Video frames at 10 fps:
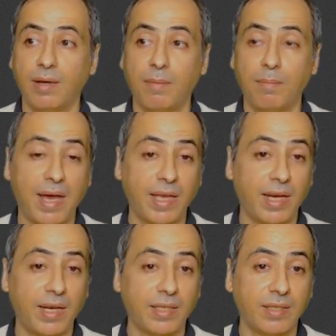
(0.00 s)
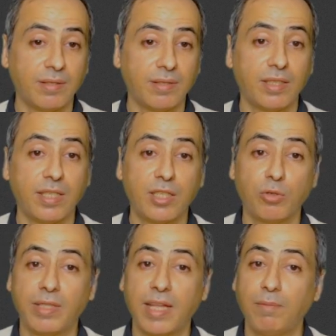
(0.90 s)
Maya. This
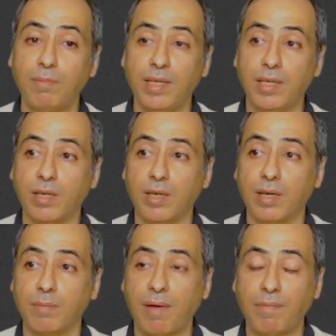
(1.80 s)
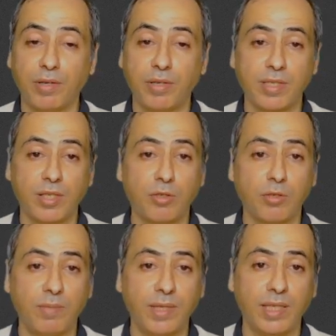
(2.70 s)
should not be Papyrus. It
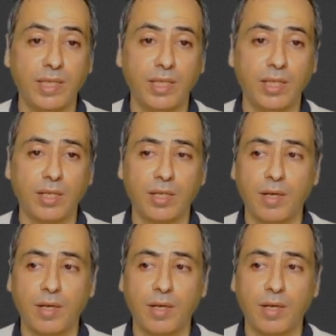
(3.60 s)
should be